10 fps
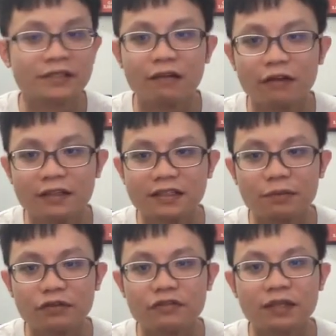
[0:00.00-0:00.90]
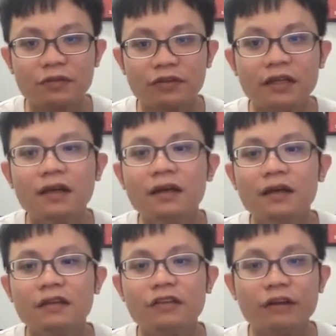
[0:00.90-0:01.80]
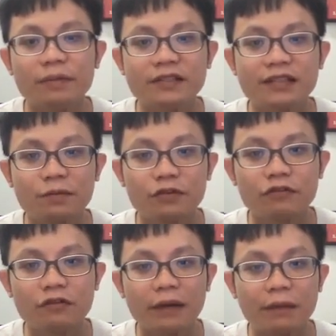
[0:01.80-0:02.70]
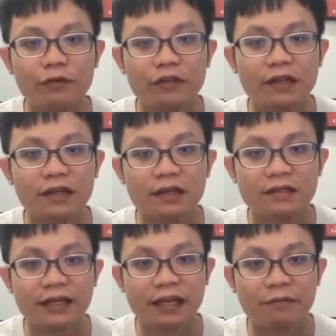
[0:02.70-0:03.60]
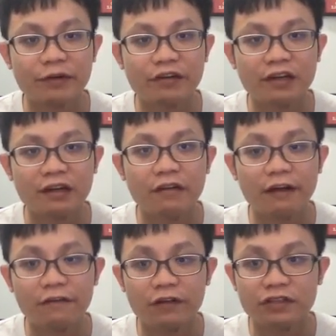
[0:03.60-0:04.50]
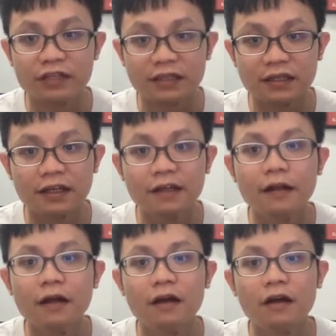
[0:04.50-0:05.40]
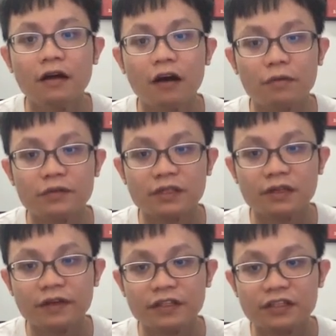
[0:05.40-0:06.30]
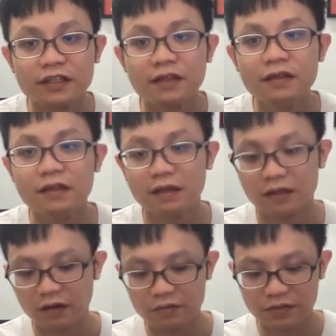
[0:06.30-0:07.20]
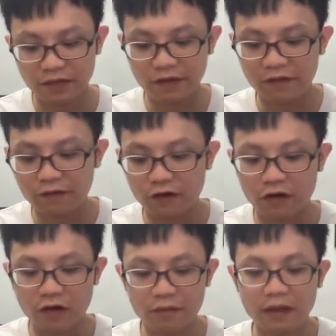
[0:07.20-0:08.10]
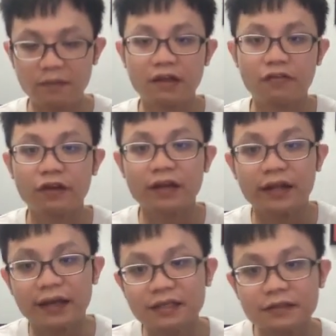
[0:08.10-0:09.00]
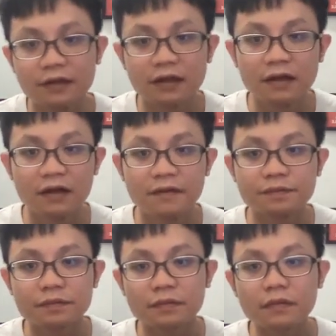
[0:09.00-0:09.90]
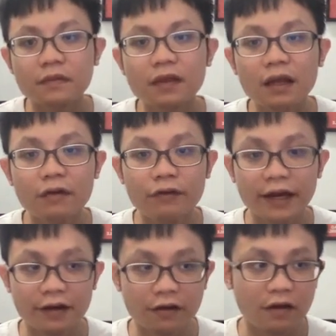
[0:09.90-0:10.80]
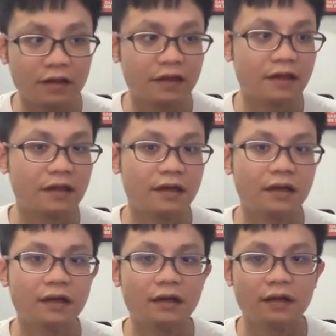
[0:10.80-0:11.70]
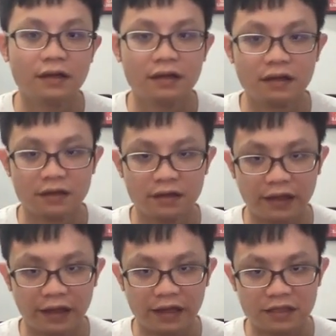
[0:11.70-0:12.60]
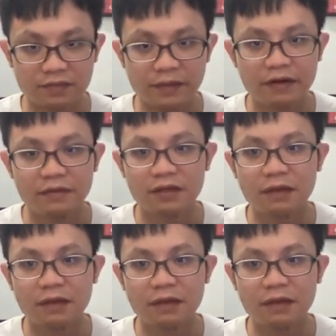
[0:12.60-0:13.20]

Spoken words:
Step 1, step 2, step 3. So repeat step 2 by putting the second petri dish in the refrigerator. Observation, observe it for maybe 3 days. Record the experiment.